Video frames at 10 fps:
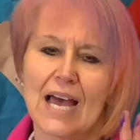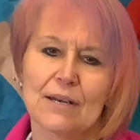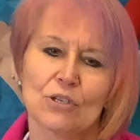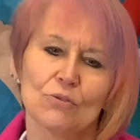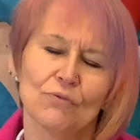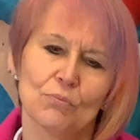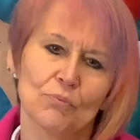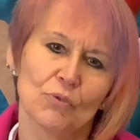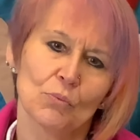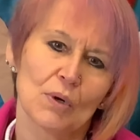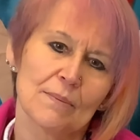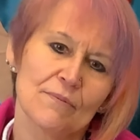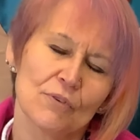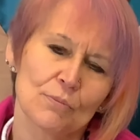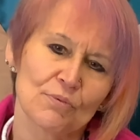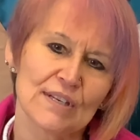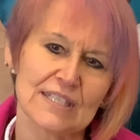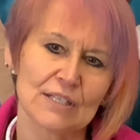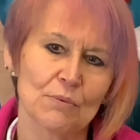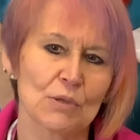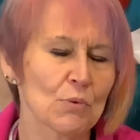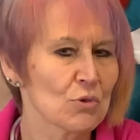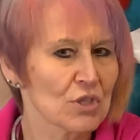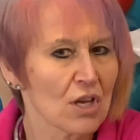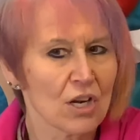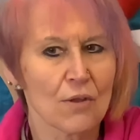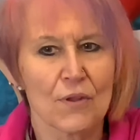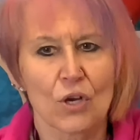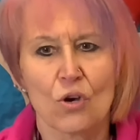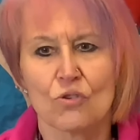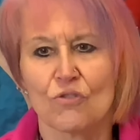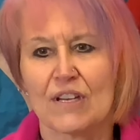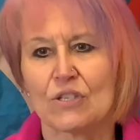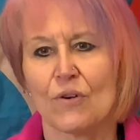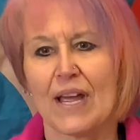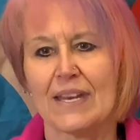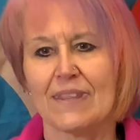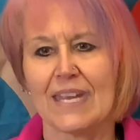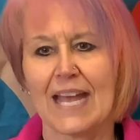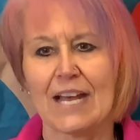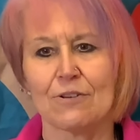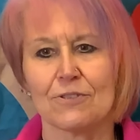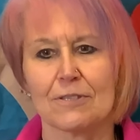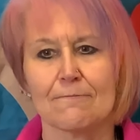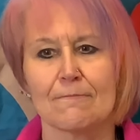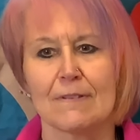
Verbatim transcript: and do foot one footprints with the water along the concrete or anything else.